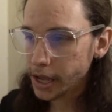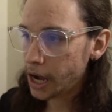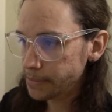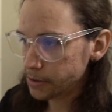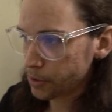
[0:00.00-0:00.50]

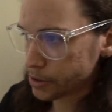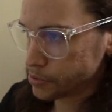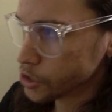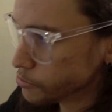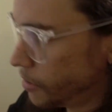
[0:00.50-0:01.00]
I'm gonna work
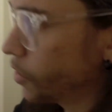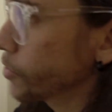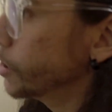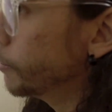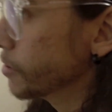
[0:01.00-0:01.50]
with
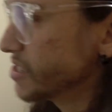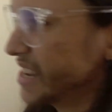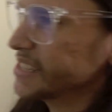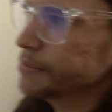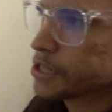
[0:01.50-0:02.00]
smaller numbers.
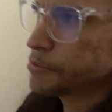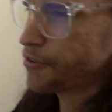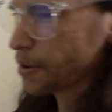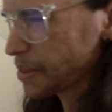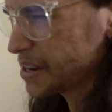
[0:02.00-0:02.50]
As I mentioned
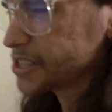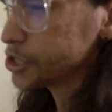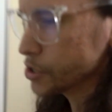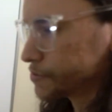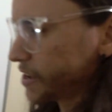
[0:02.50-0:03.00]
before, I'm not a
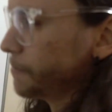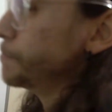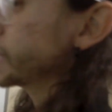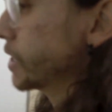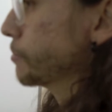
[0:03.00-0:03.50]
huge fan of
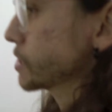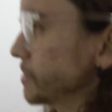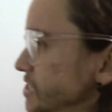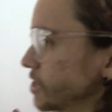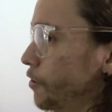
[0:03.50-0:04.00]
big numbers
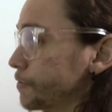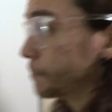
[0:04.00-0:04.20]
myself.